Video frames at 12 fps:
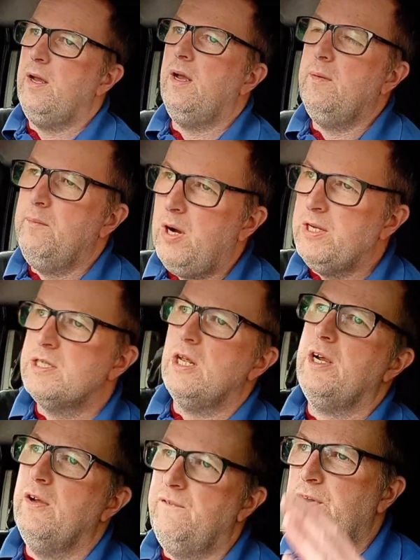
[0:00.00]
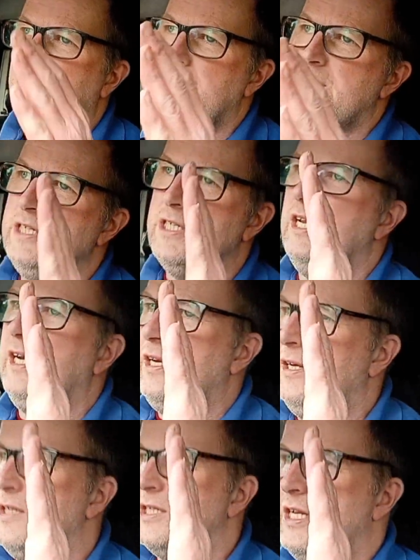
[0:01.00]
mine's like a
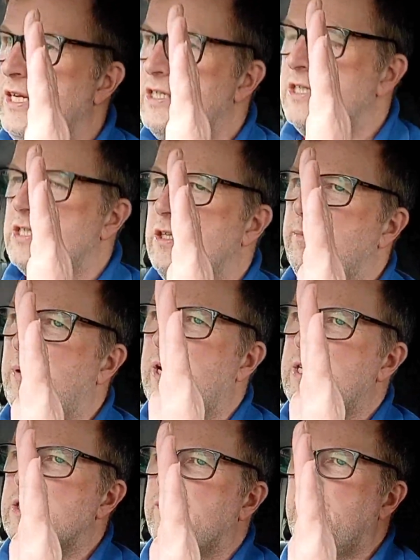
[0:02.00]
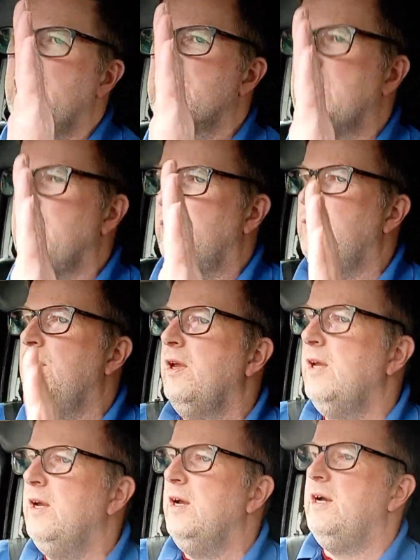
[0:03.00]
slitter, so the blades are vertical,
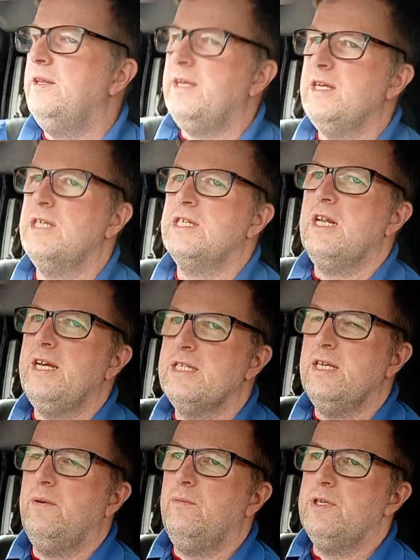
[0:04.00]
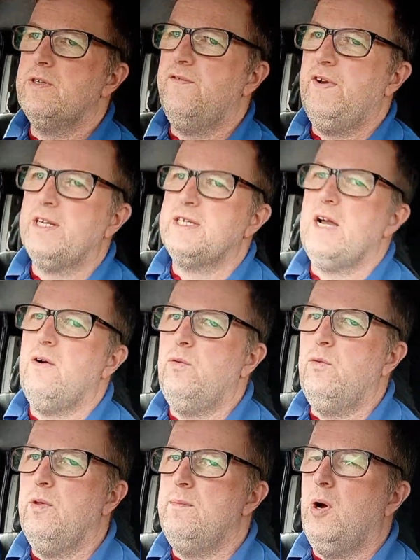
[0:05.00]
and they slit it, which flicks out
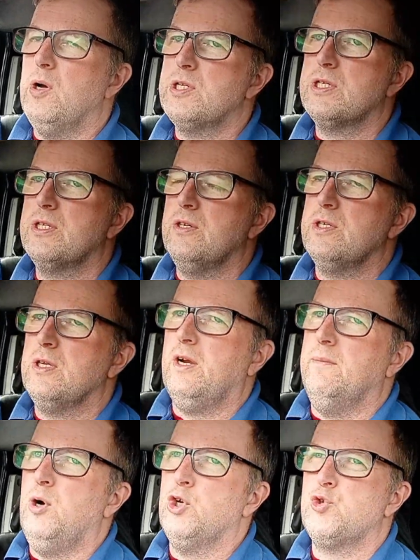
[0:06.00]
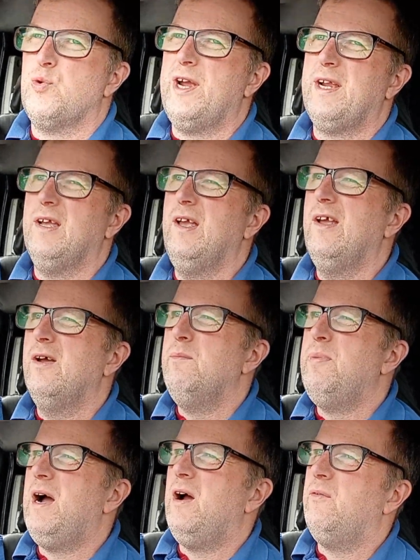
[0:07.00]
all the moss. So it's like a moss rake,
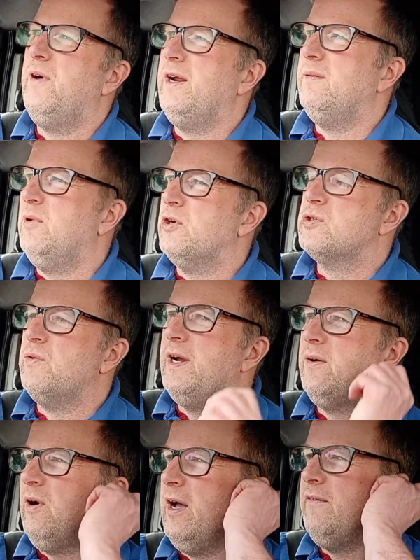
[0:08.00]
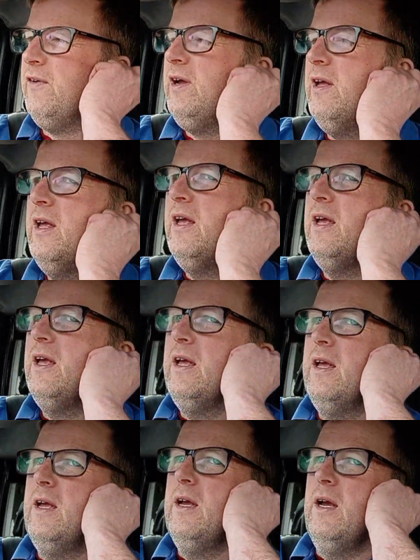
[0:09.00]
power rake, moss rake, whatever.
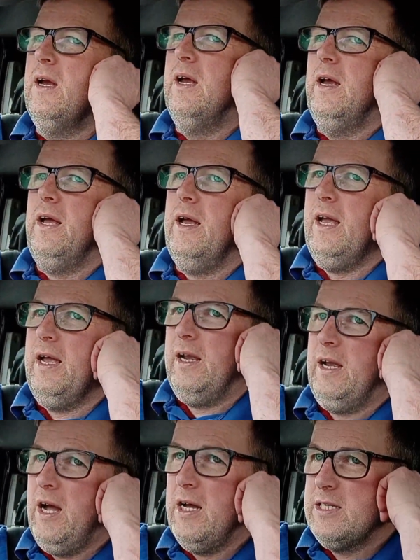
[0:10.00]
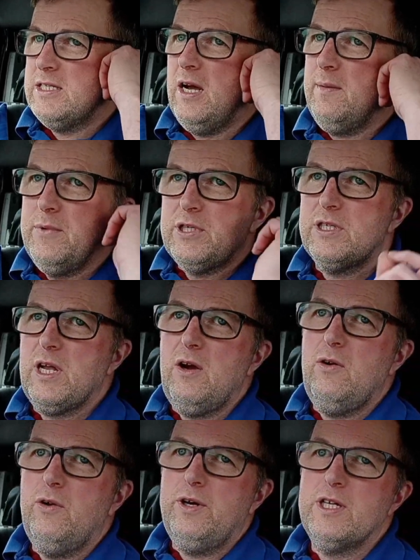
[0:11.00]
It cuts up the
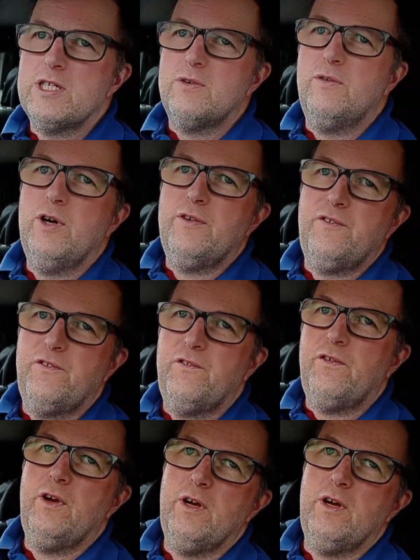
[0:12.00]
stoloniferous